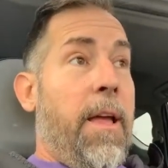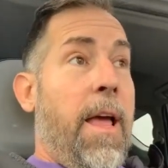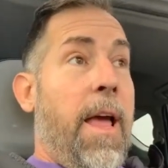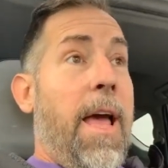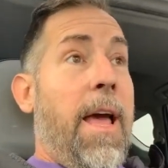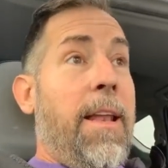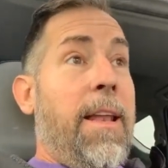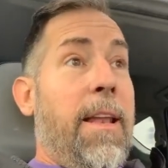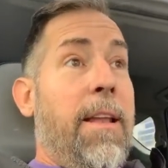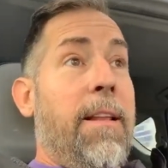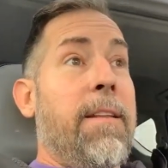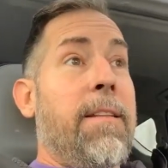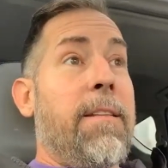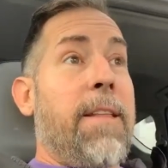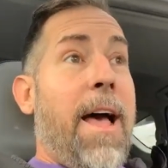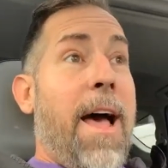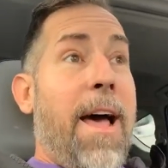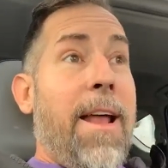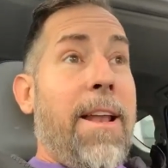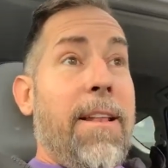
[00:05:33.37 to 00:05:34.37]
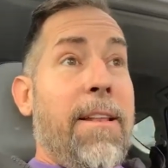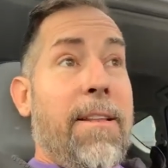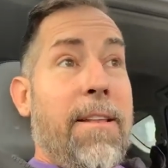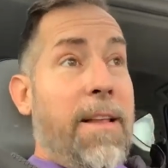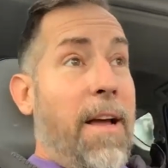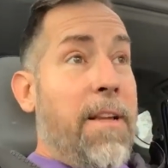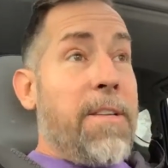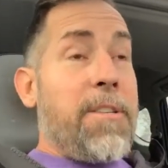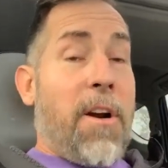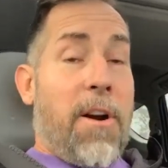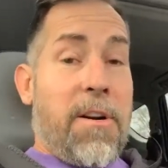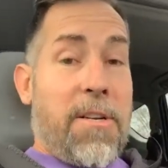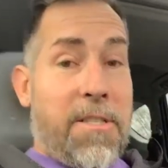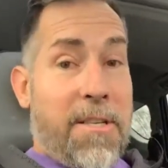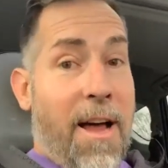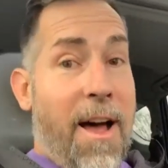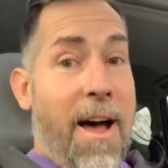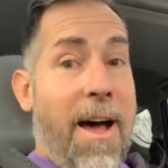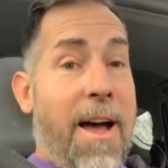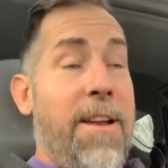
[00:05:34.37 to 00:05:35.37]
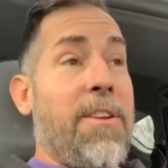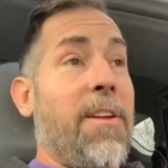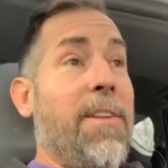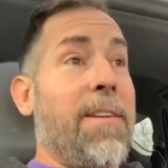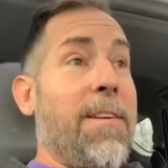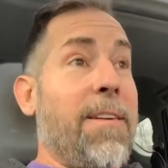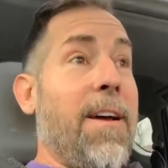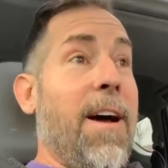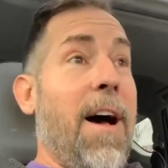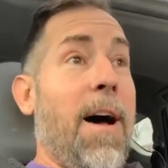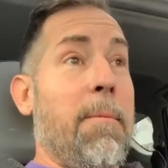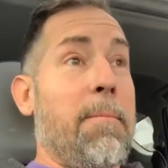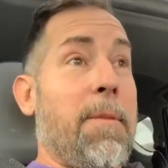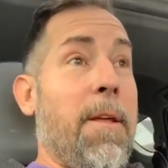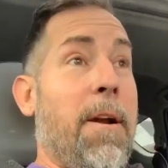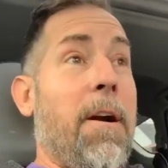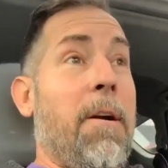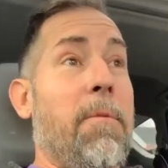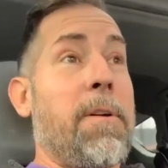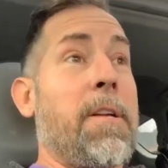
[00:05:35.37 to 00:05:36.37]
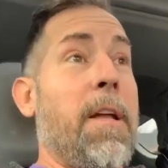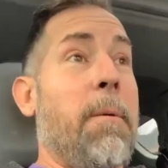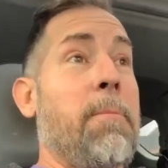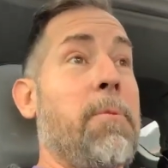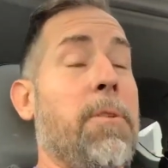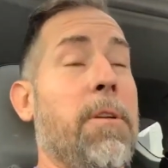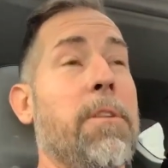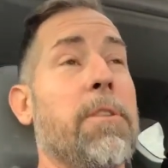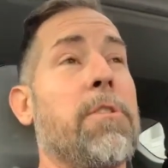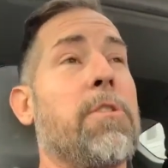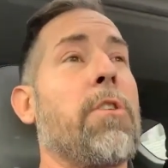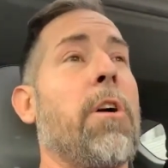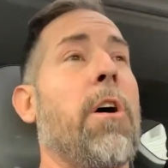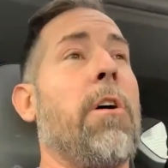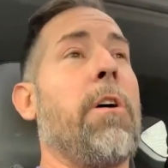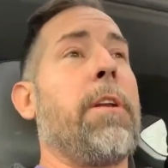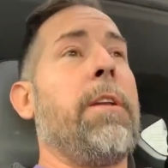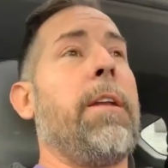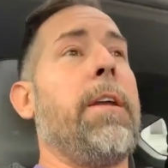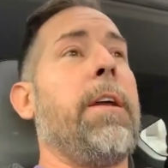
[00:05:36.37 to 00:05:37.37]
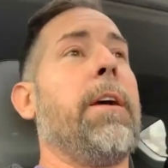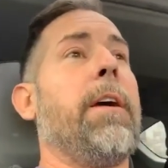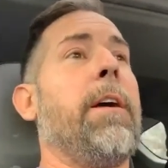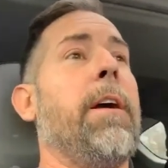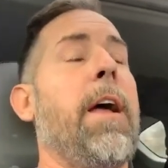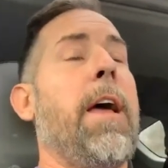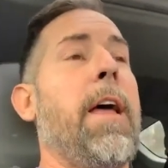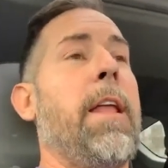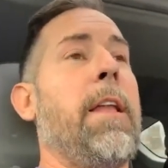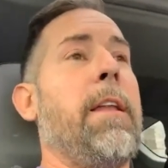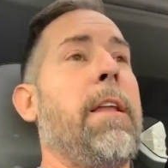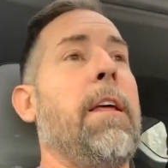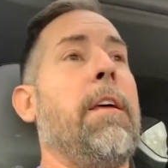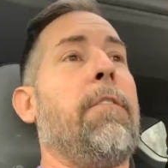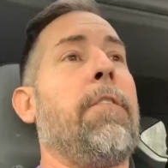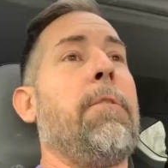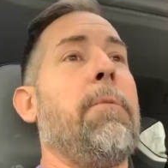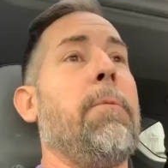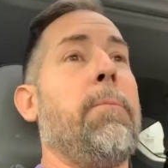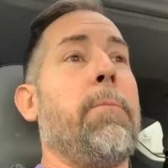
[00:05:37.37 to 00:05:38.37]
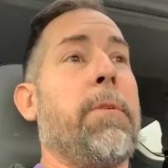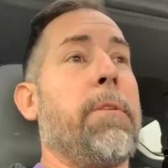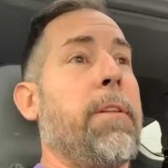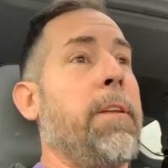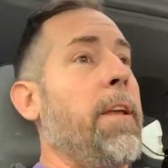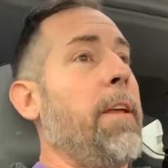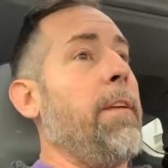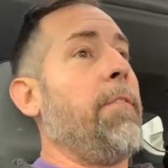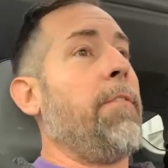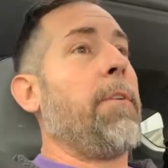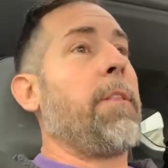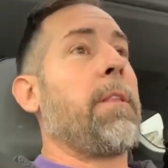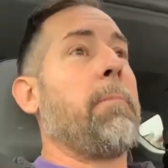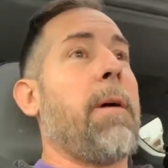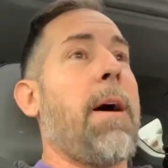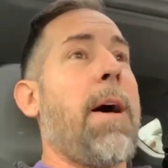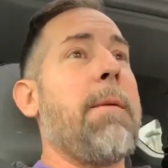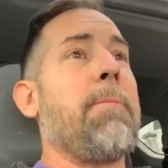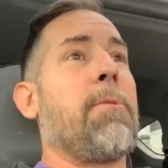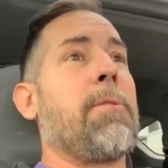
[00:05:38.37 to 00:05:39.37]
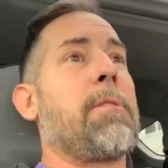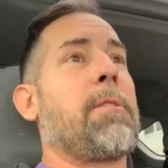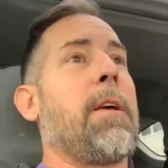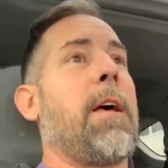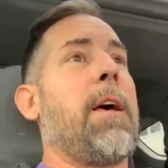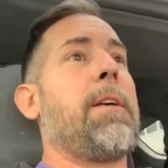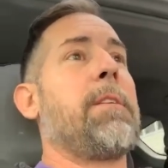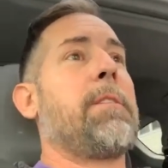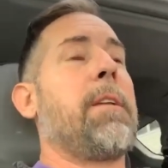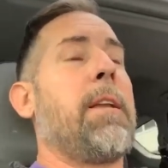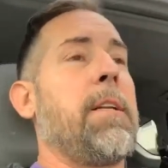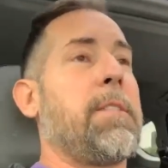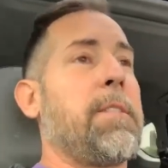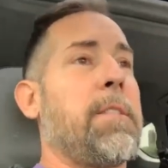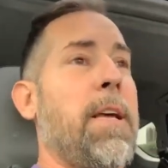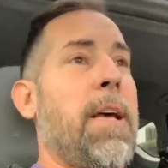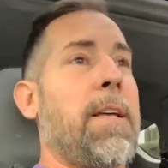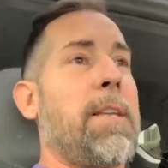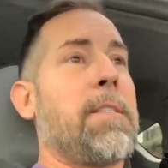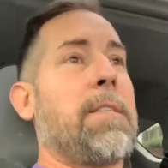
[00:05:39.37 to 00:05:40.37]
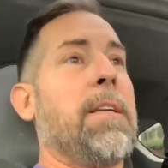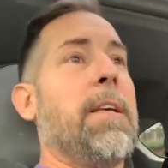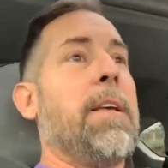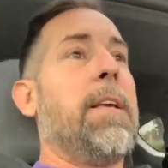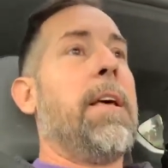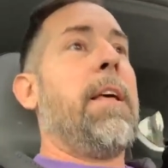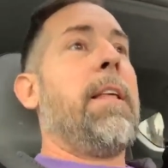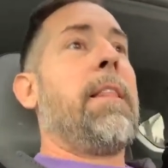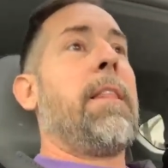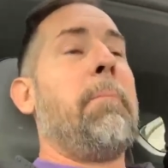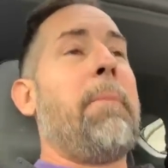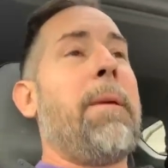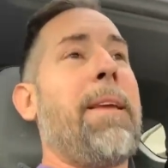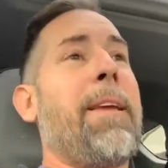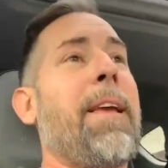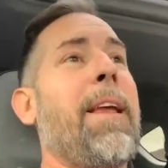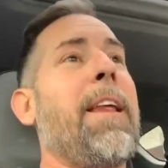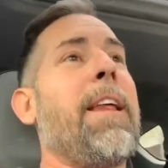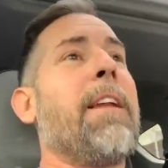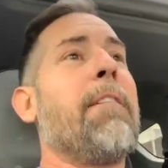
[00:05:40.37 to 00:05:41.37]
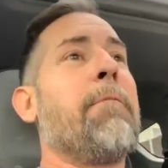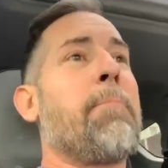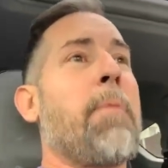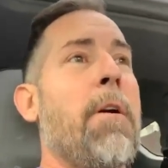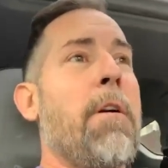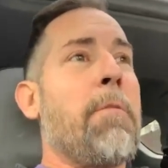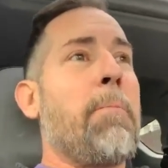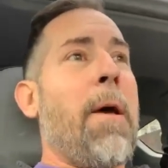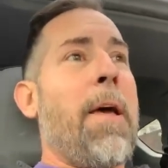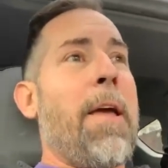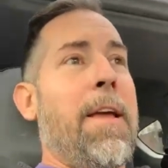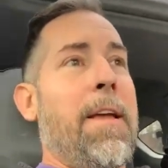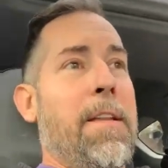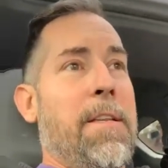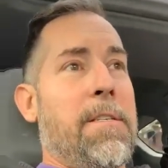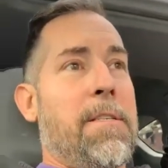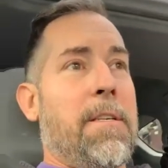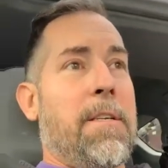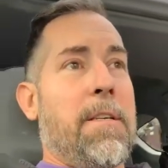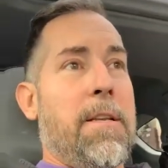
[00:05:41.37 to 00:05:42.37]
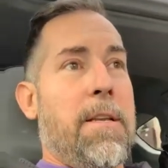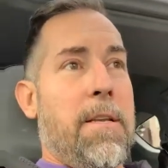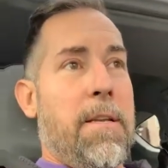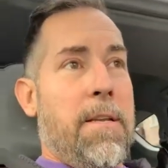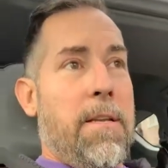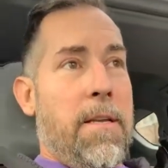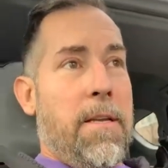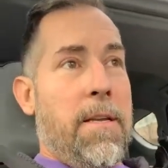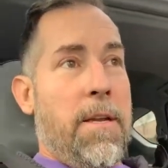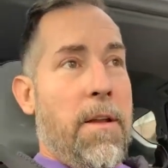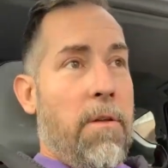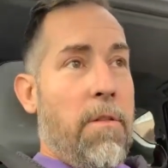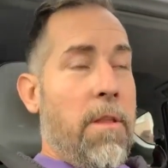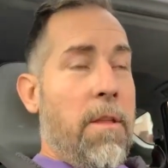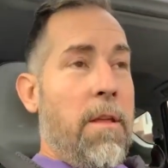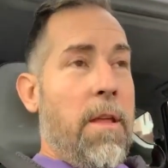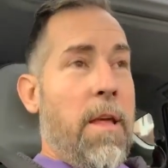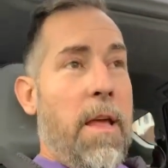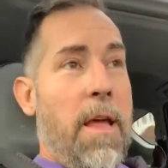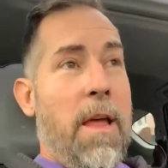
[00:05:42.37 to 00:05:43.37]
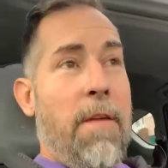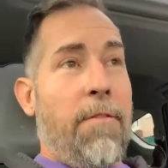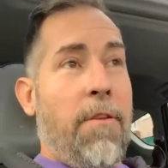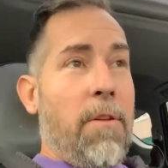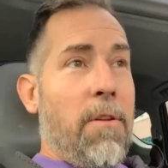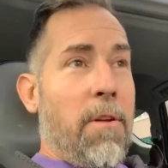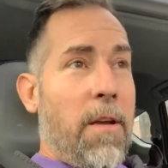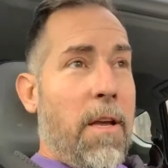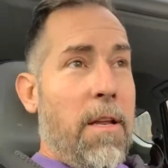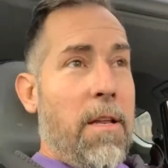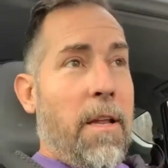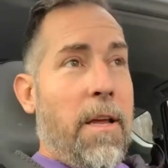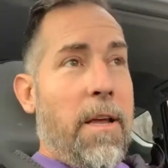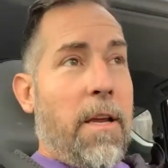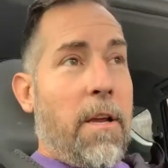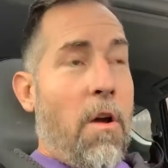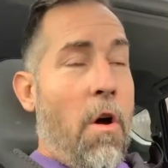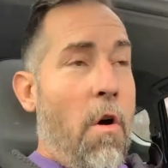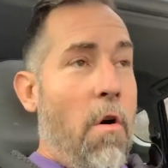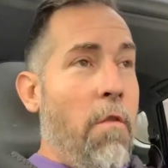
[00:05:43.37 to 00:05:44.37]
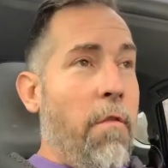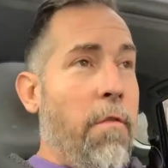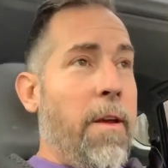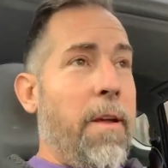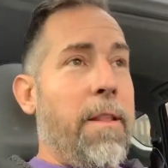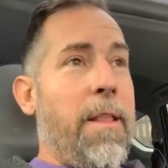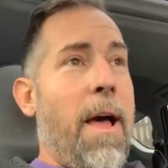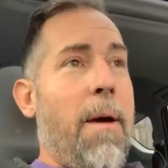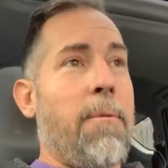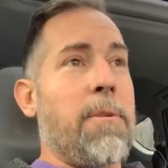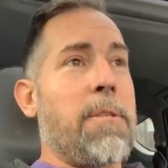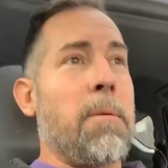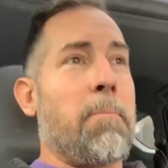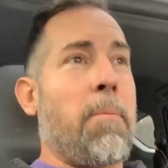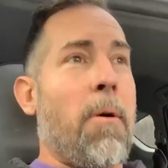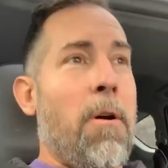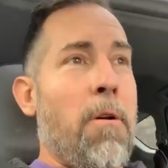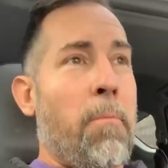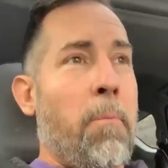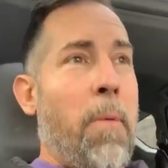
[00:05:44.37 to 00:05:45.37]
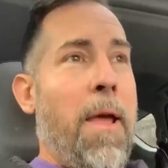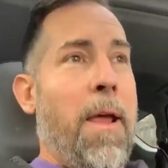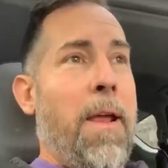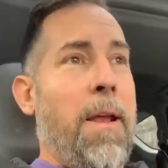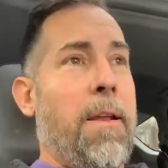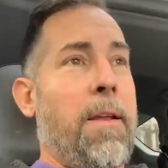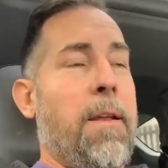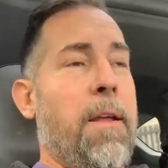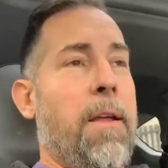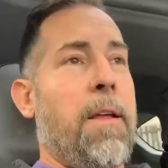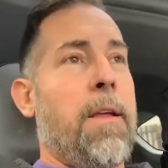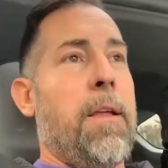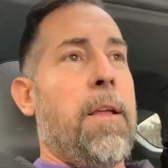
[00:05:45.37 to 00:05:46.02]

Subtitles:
And that is our sign to look up, that our redemption is drawing near. And if you believe what the Bible says, that it says the beginning of birth pains, you know, if you look at like COVID, that was a birth pain.